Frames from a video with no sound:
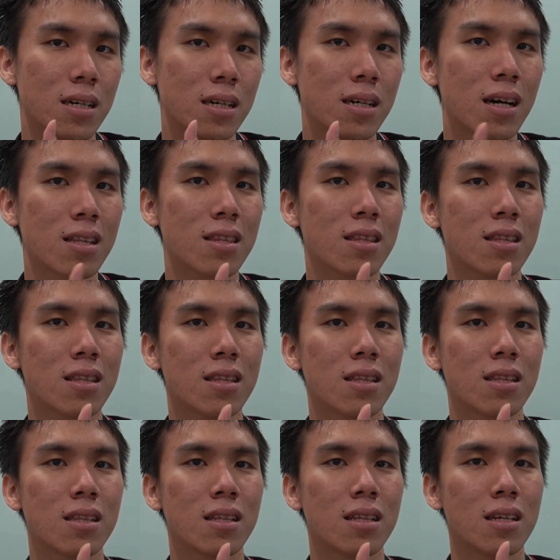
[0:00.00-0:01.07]
God
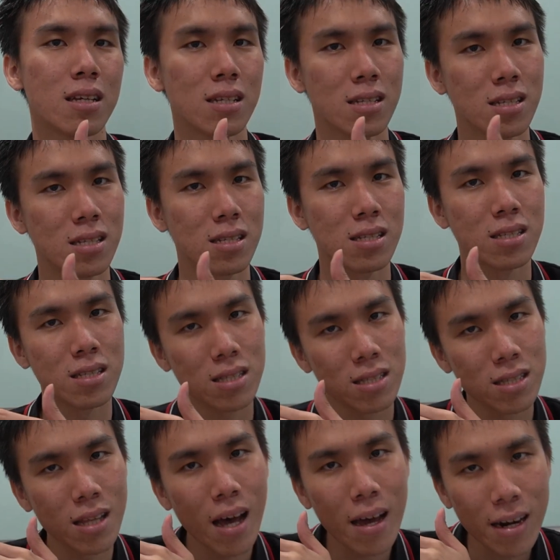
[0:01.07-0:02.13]
is
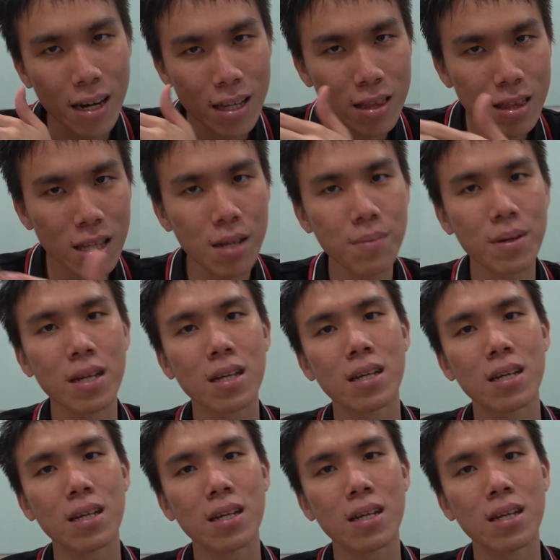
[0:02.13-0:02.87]
directing me,